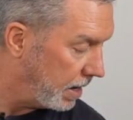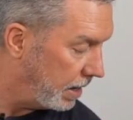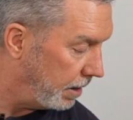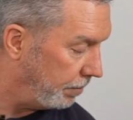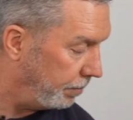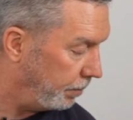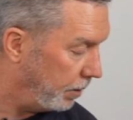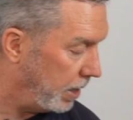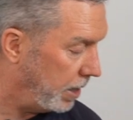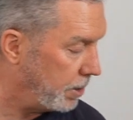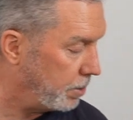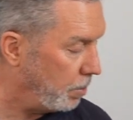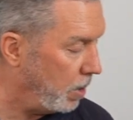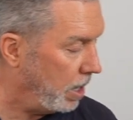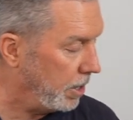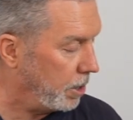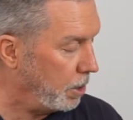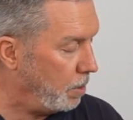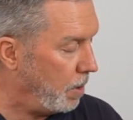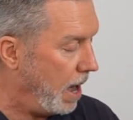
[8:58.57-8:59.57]
kind of fridge
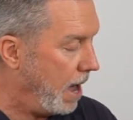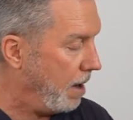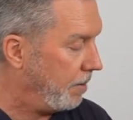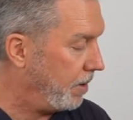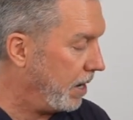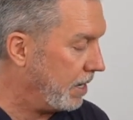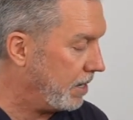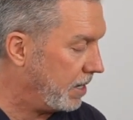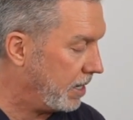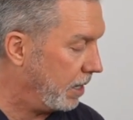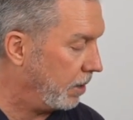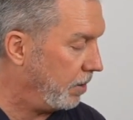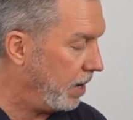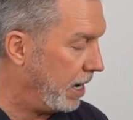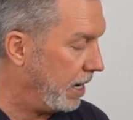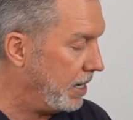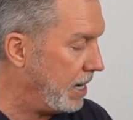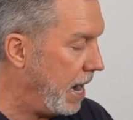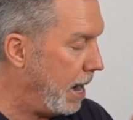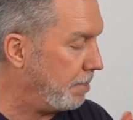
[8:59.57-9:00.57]
where you have a
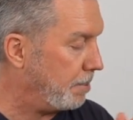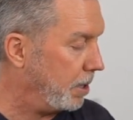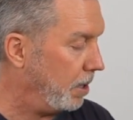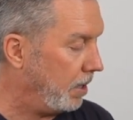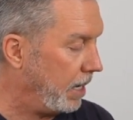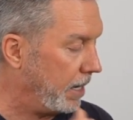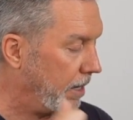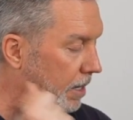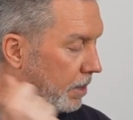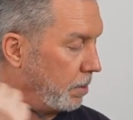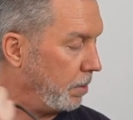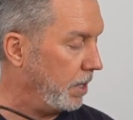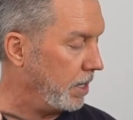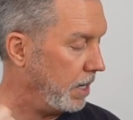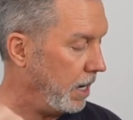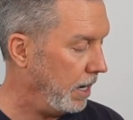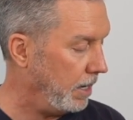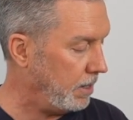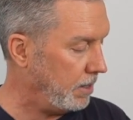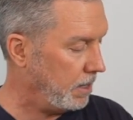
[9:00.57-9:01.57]
cigarette adapter like this one
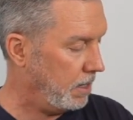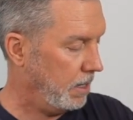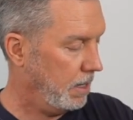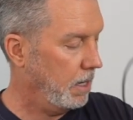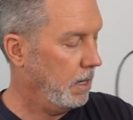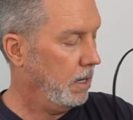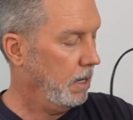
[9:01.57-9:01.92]
does,